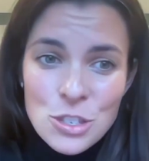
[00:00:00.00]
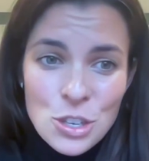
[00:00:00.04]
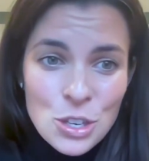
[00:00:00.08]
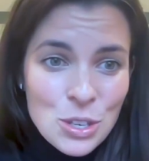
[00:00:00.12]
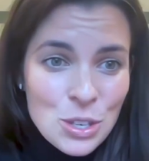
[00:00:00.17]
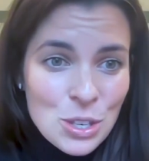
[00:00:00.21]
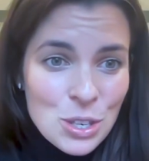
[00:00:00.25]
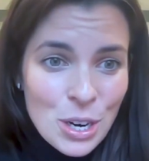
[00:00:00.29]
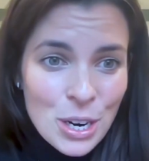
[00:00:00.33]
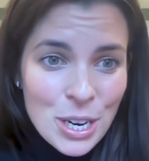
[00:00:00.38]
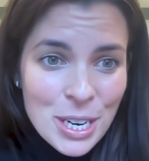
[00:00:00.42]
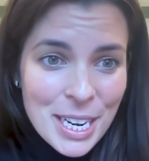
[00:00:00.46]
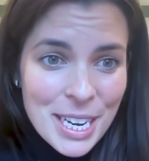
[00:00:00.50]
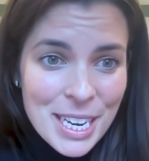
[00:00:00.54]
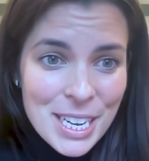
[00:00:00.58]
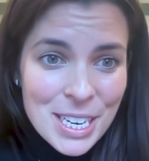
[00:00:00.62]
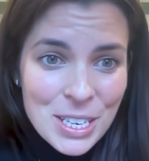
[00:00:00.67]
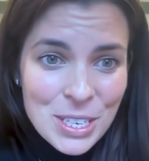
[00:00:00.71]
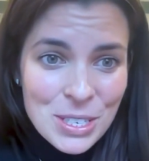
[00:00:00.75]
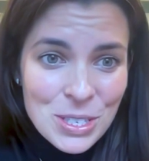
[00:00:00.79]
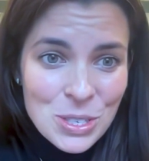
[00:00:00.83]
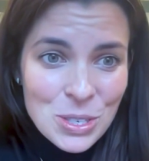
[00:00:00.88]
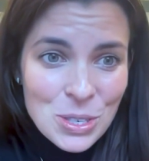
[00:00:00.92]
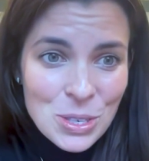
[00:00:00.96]
just
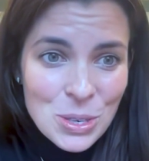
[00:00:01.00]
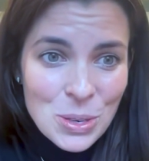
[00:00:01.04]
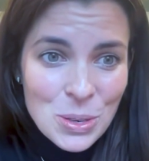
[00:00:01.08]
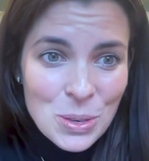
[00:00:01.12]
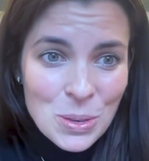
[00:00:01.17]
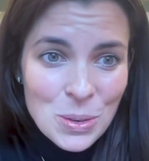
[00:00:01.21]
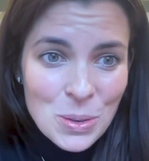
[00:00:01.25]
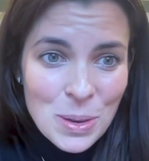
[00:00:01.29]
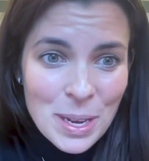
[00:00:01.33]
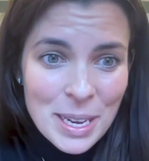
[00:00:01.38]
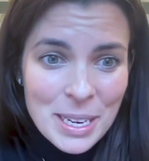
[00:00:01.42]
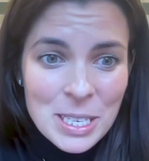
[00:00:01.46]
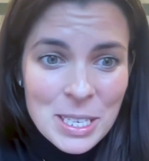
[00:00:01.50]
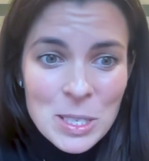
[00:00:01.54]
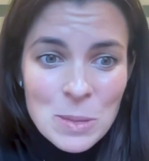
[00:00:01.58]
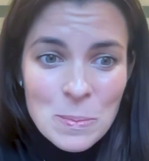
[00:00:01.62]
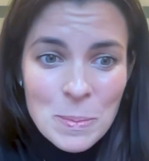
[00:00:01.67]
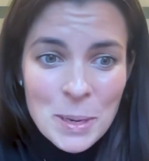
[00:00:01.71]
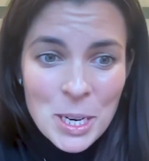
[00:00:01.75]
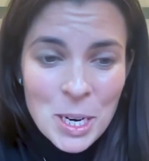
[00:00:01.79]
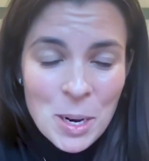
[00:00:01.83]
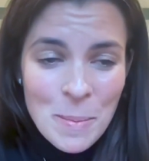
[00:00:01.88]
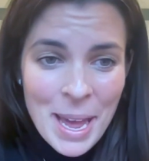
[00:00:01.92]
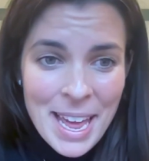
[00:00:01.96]
started to
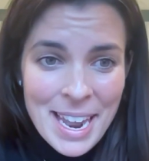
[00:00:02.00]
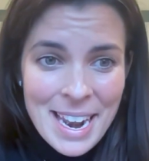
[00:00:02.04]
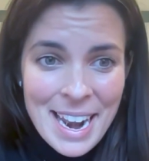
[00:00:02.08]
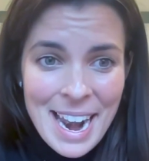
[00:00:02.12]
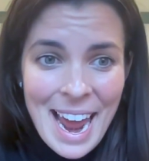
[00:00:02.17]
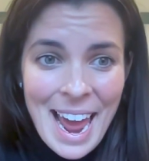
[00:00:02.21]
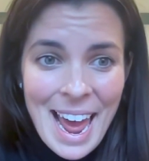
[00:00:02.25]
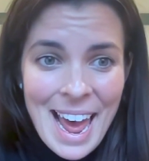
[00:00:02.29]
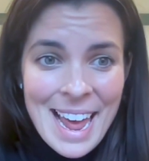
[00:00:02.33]
experiment